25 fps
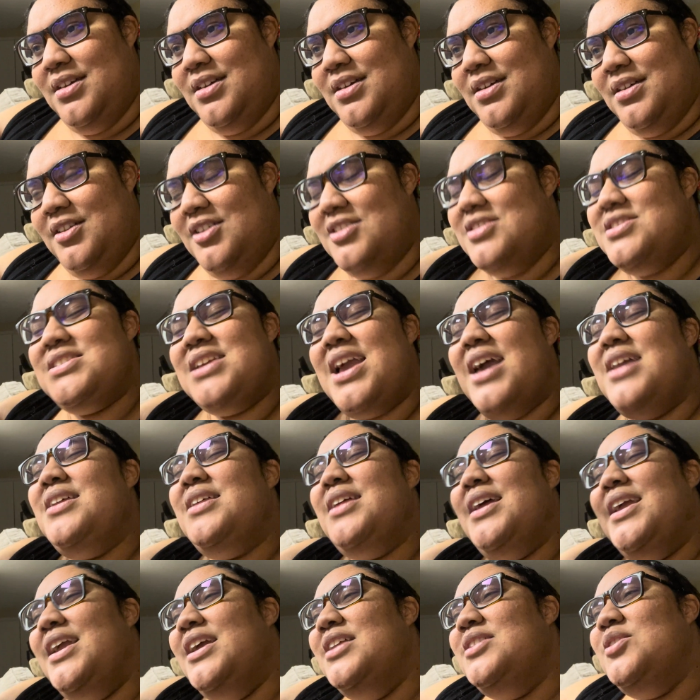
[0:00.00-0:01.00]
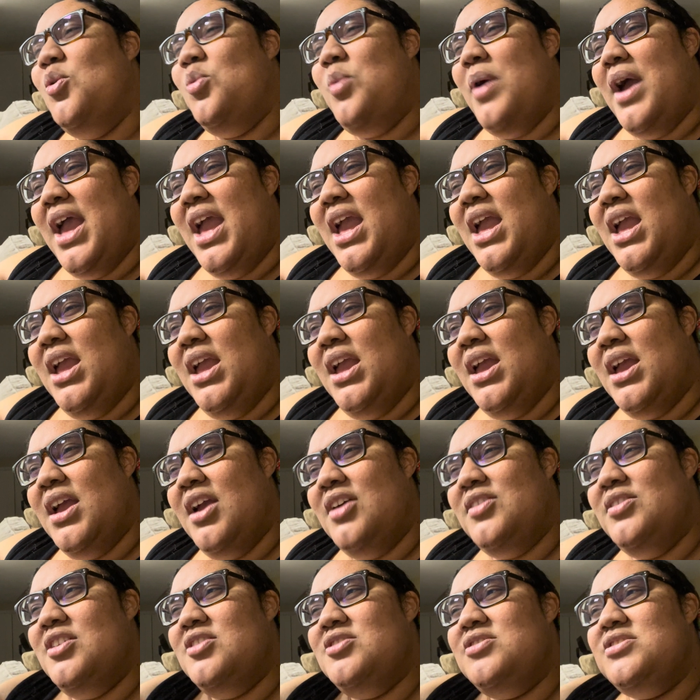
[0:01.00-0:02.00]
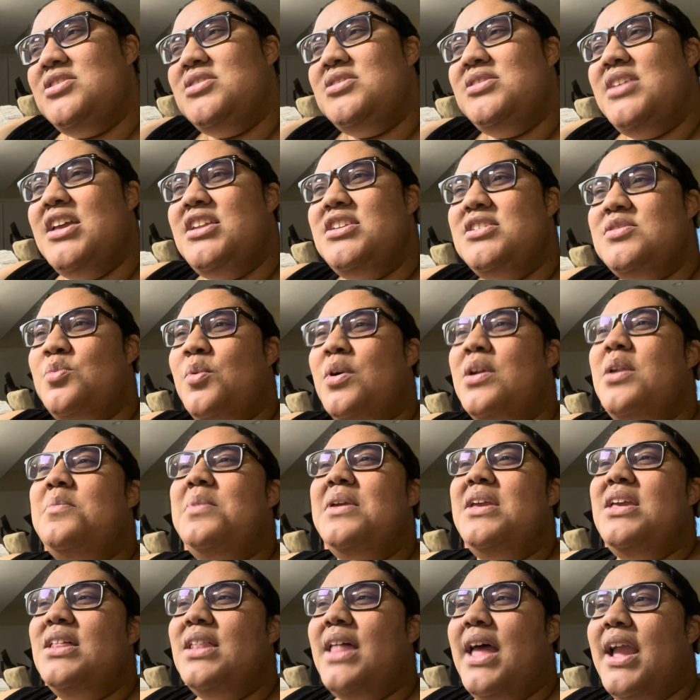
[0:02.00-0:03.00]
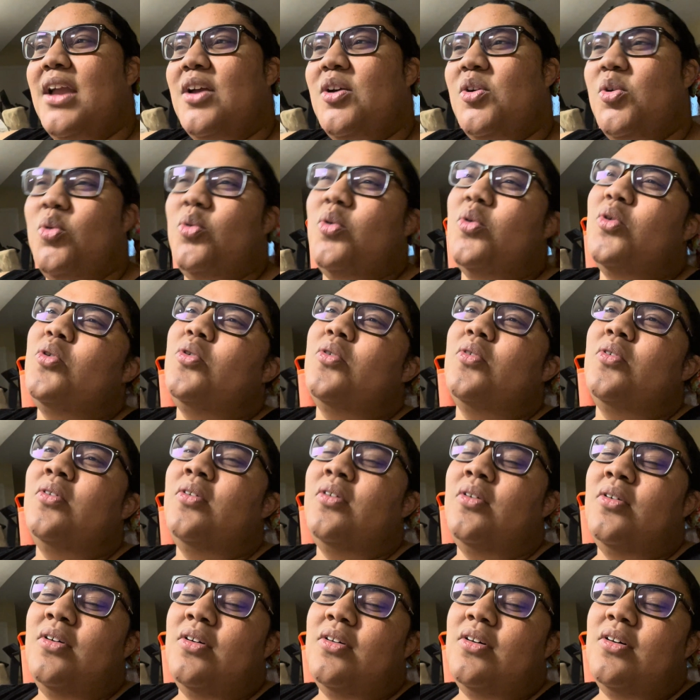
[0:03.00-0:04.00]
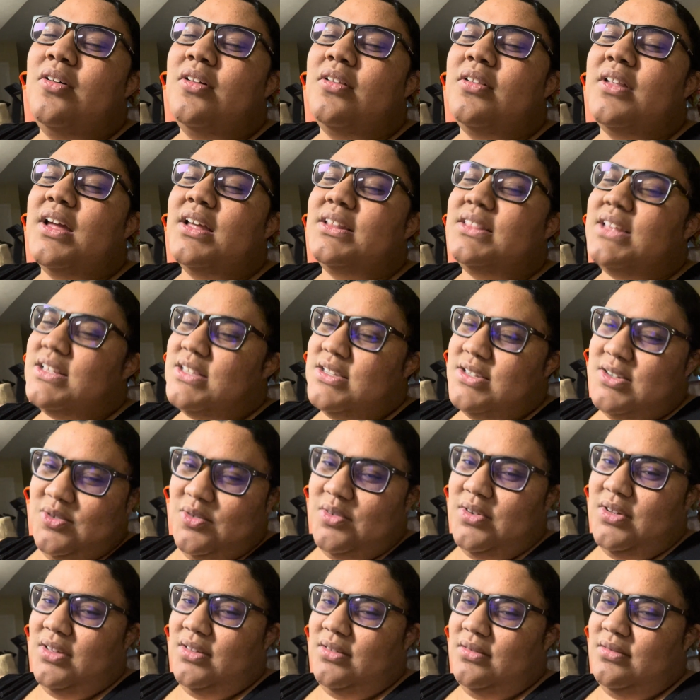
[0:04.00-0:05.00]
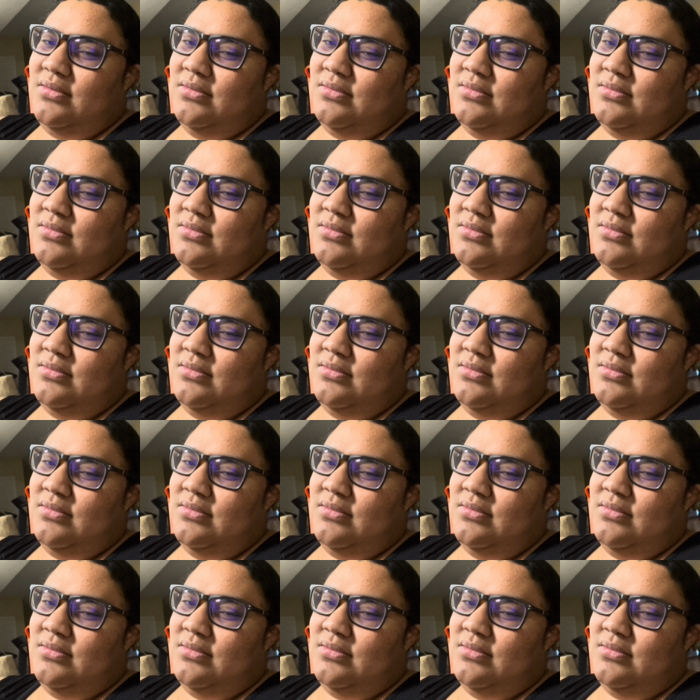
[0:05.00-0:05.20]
they're just kind of like in the way, and they just want to be like cool. Like that's annoying.